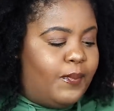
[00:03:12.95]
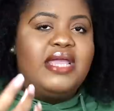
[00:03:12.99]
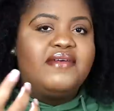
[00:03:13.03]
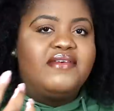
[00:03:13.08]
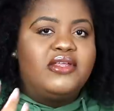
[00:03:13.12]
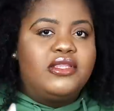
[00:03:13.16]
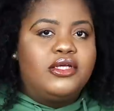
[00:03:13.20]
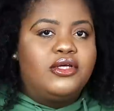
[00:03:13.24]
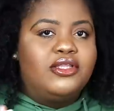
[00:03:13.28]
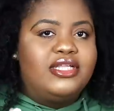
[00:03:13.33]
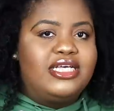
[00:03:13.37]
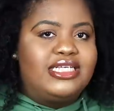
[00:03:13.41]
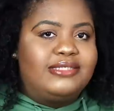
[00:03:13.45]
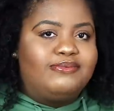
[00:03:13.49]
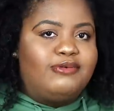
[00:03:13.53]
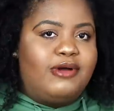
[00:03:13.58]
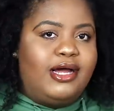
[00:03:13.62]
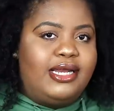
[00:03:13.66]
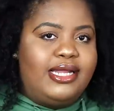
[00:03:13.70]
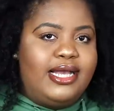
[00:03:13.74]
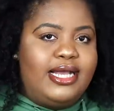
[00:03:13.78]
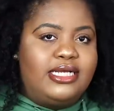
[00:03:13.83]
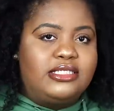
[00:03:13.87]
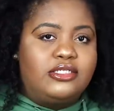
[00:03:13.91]
Even though these
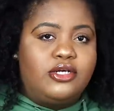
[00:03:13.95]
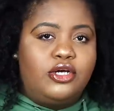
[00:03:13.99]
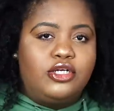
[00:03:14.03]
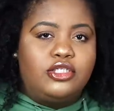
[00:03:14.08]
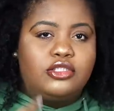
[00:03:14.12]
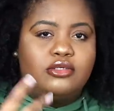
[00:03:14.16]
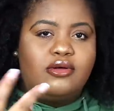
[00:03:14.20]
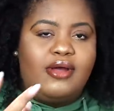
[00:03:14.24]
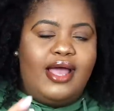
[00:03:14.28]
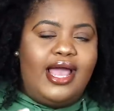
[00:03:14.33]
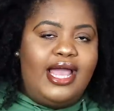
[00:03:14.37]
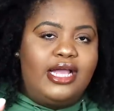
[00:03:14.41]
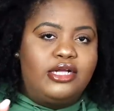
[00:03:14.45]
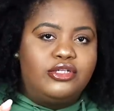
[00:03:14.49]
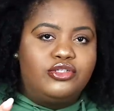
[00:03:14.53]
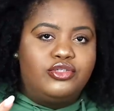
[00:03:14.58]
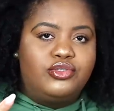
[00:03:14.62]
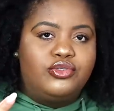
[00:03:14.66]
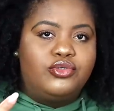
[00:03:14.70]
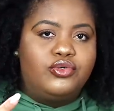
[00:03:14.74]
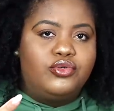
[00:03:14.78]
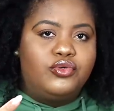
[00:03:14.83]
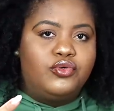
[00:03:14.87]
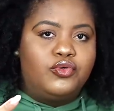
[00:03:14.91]
products are trying
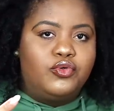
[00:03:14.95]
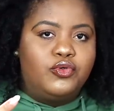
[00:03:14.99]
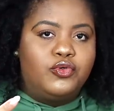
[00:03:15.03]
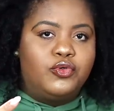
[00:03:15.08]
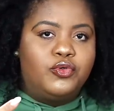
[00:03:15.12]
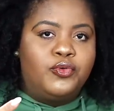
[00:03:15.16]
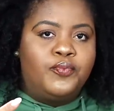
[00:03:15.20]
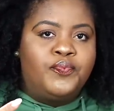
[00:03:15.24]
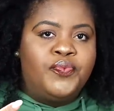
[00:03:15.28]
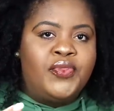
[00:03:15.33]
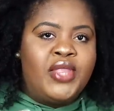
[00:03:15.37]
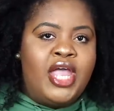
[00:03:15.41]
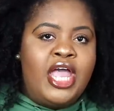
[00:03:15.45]
to